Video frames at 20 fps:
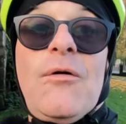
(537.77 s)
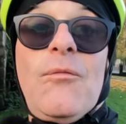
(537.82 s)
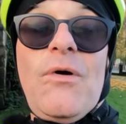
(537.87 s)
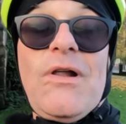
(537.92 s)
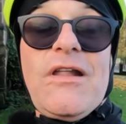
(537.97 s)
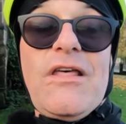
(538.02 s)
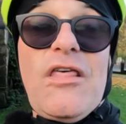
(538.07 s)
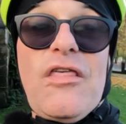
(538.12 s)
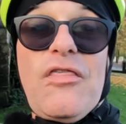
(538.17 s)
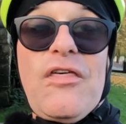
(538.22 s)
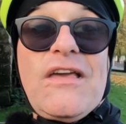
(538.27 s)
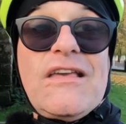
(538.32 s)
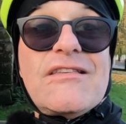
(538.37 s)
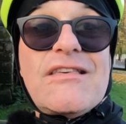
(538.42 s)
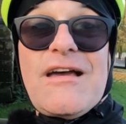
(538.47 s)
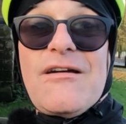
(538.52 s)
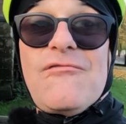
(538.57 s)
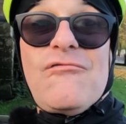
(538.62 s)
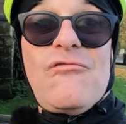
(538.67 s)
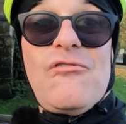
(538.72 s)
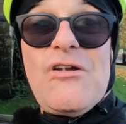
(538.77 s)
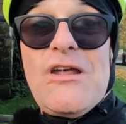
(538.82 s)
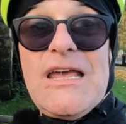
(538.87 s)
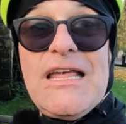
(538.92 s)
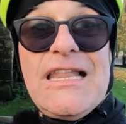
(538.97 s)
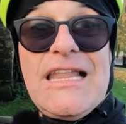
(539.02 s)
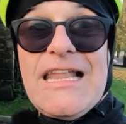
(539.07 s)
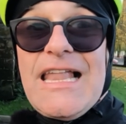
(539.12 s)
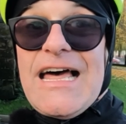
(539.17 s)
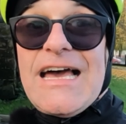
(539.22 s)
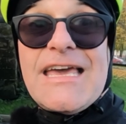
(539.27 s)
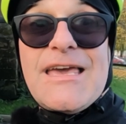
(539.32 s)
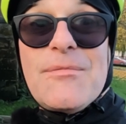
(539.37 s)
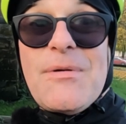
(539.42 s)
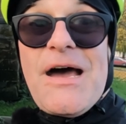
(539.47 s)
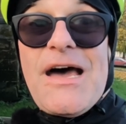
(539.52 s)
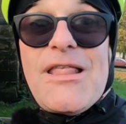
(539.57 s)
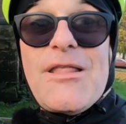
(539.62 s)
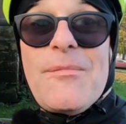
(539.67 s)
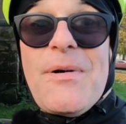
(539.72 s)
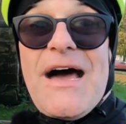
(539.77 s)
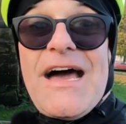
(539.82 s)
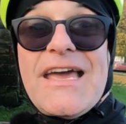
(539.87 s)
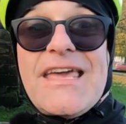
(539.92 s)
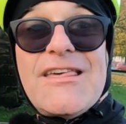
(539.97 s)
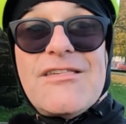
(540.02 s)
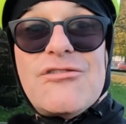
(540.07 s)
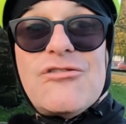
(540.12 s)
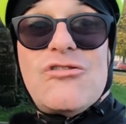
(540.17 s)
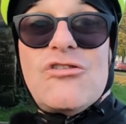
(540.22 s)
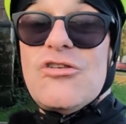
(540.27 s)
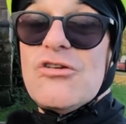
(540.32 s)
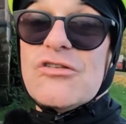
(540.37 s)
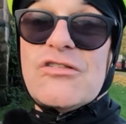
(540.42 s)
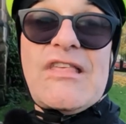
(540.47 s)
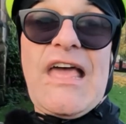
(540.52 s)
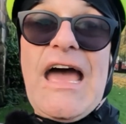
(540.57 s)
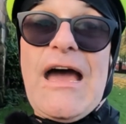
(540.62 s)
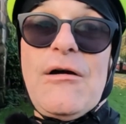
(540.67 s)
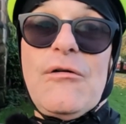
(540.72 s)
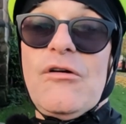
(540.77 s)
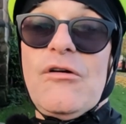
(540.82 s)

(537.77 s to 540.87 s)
One of the things I really like about the bike is just how